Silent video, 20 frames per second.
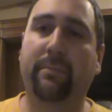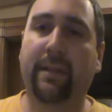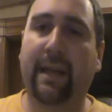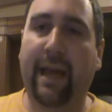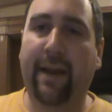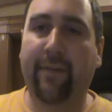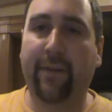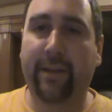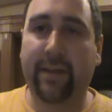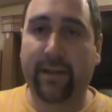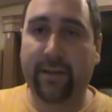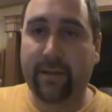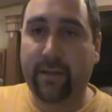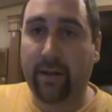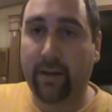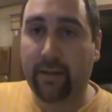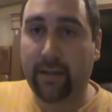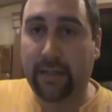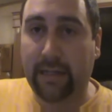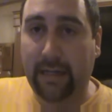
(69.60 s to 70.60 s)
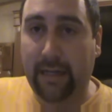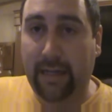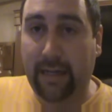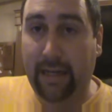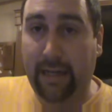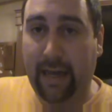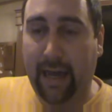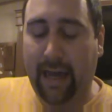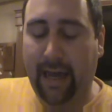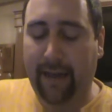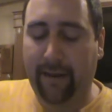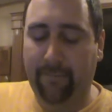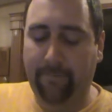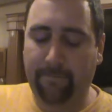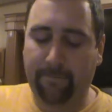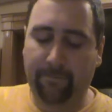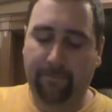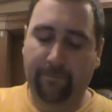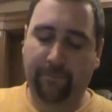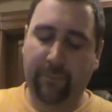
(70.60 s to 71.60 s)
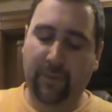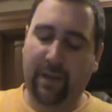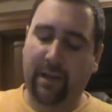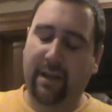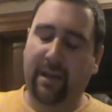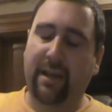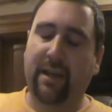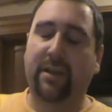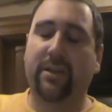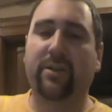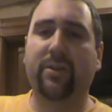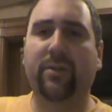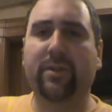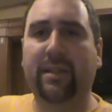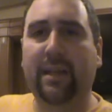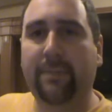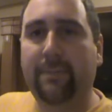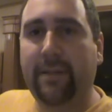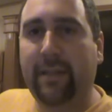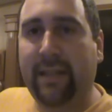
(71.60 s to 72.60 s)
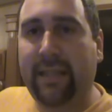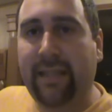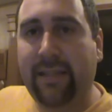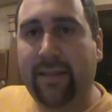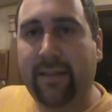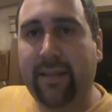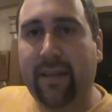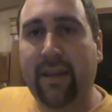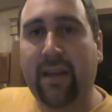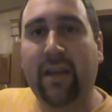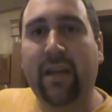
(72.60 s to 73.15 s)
everything's starting to decay. So it's up to these